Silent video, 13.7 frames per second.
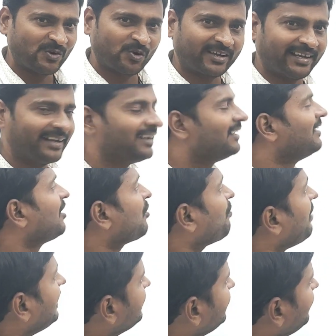Okay.
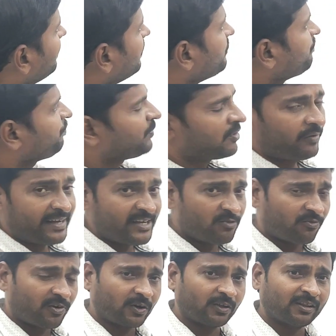But here, when you
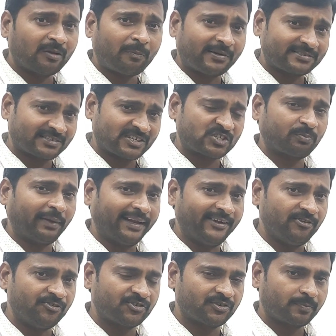follow the parts of
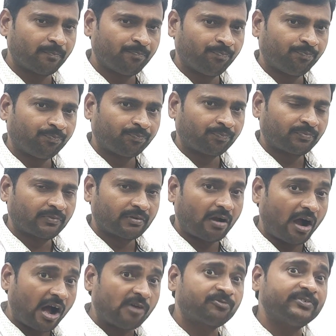speech
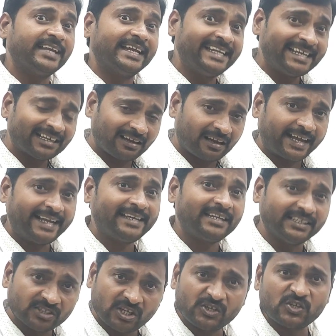of any line
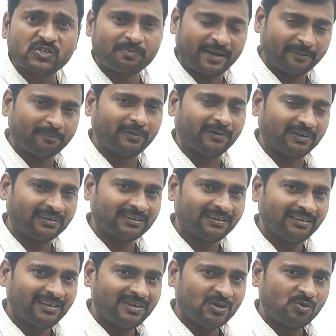in the newspaper,
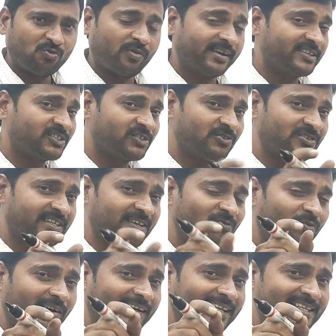once you see
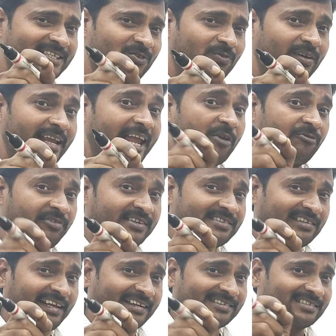what is your
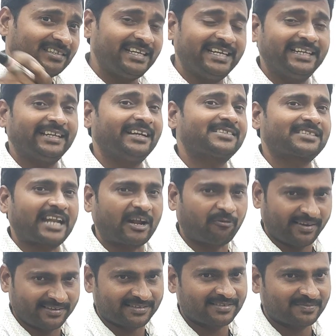efficiency in English
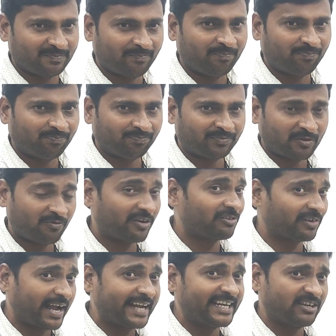language for
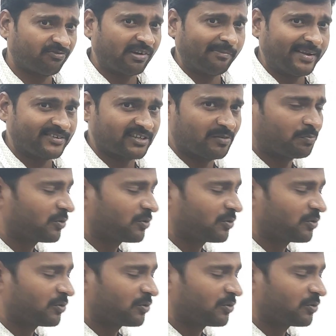kind information.